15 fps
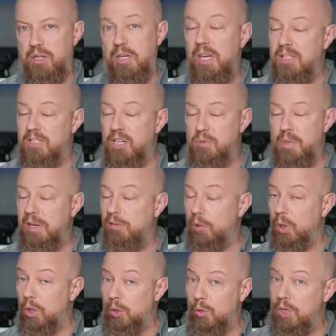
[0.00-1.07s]
It does make for
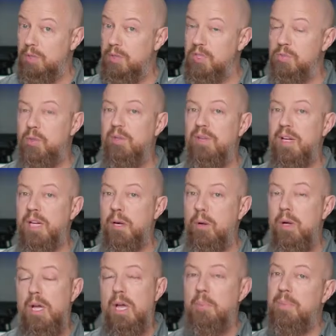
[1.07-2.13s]
incredibly smooth video,
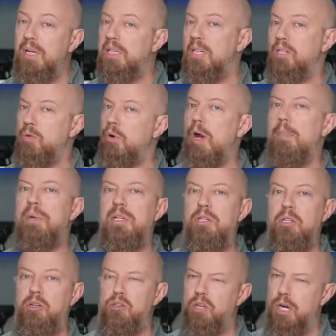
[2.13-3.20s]
but it does crop into
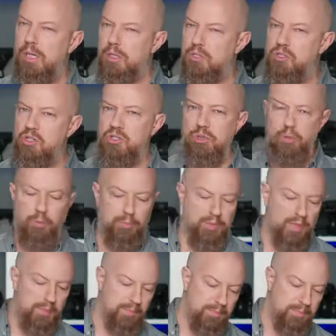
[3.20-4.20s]
your shot just a little bit.